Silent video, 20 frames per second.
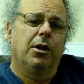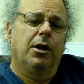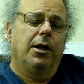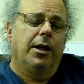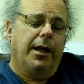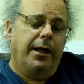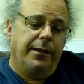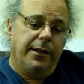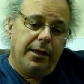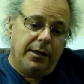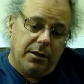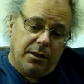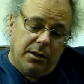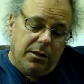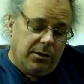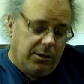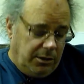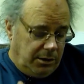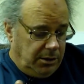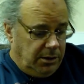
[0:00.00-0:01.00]
and then
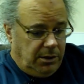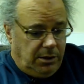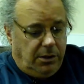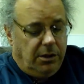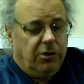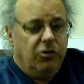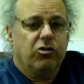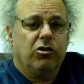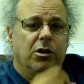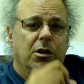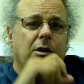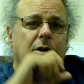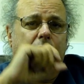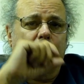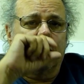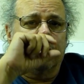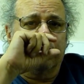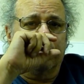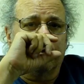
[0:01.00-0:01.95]
in addition it could also